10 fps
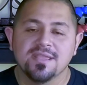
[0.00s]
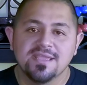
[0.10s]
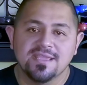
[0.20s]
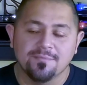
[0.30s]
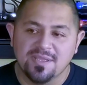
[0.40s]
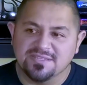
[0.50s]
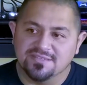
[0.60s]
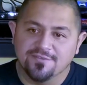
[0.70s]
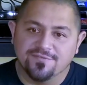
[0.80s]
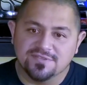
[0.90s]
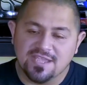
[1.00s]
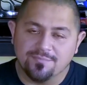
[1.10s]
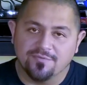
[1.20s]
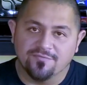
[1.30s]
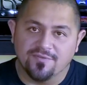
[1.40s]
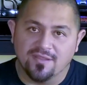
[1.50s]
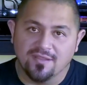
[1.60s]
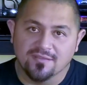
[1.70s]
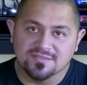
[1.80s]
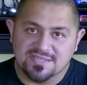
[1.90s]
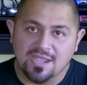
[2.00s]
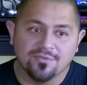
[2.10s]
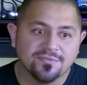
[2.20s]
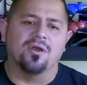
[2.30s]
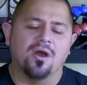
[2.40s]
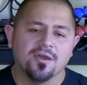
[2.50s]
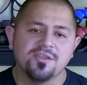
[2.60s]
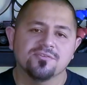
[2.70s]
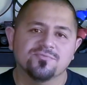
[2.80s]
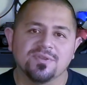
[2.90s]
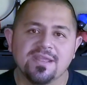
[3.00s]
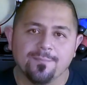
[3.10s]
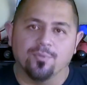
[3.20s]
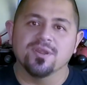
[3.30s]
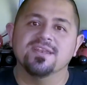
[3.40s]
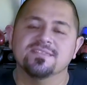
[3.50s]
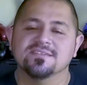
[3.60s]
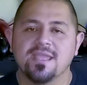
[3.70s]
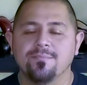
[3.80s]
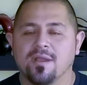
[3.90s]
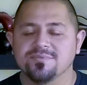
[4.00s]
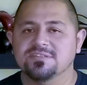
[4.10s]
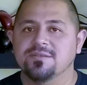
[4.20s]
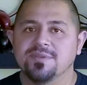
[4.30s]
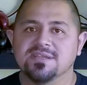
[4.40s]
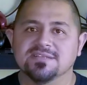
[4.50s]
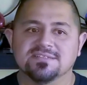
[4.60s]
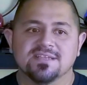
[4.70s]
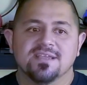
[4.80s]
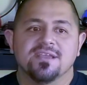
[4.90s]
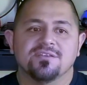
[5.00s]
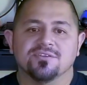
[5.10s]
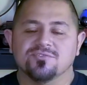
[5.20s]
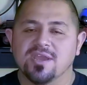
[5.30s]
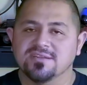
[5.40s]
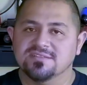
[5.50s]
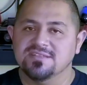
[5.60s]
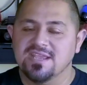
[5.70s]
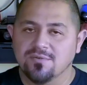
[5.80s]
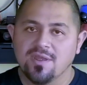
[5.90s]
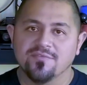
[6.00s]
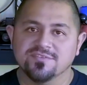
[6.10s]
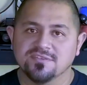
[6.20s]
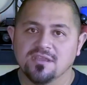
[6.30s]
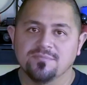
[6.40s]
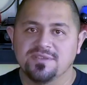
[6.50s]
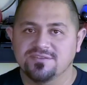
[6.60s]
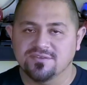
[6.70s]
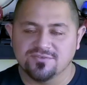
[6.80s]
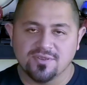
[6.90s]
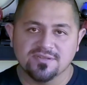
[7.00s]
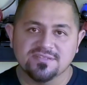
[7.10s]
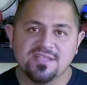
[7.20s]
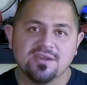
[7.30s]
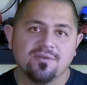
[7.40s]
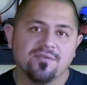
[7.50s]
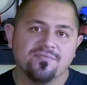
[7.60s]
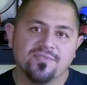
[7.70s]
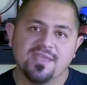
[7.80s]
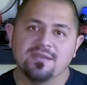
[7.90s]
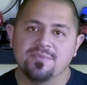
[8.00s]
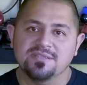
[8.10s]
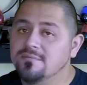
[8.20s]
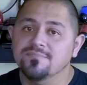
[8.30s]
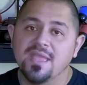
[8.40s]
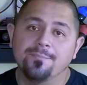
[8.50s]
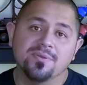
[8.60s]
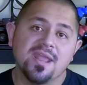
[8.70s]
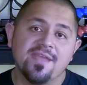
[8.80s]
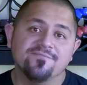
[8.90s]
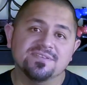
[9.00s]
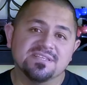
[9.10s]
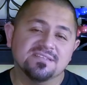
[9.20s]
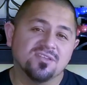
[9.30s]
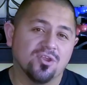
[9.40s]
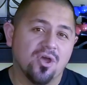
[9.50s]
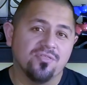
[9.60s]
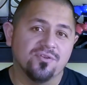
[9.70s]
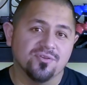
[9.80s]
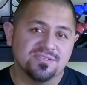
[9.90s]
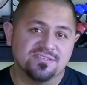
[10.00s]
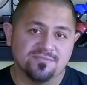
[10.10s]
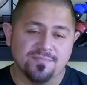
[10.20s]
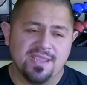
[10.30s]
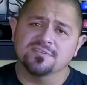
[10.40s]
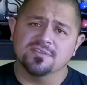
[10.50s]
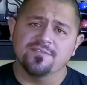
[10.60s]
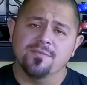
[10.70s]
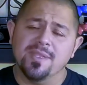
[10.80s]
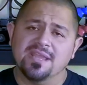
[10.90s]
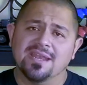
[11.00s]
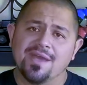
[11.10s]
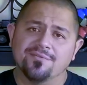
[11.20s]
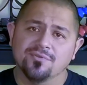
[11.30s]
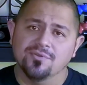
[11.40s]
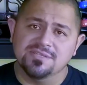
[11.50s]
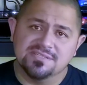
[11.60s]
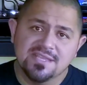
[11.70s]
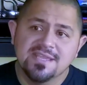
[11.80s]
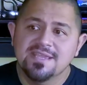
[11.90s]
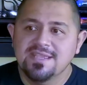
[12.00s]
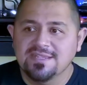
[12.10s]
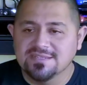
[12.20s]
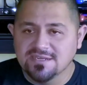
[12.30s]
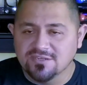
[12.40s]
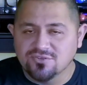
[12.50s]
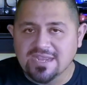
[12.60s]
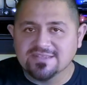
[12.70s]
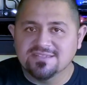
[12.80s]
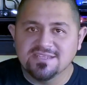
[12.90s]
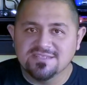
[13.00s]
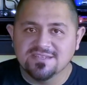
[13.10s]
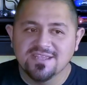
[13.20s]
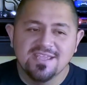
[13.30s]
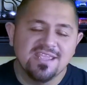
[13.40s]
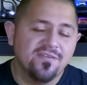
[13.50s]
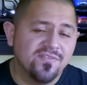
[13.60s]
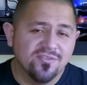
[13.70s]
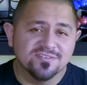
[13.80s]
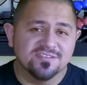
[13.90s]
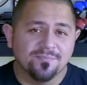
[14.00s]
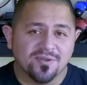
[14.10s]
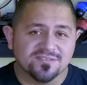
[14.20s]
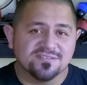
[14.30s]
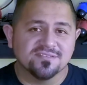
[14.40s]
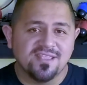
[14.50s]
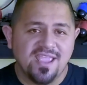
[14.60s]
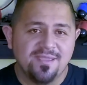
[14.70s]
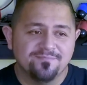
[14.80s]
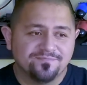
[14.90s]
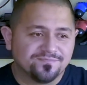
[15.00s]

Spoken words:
it makes a different type of sound. Audio is really important in this game, obviously, because you're trying to sneak around zombies, you're trying to sneak around enemies. They put emphasis on all the noises you make. If you make a loud noise, is going to attract attention. Even though in some parts of the game,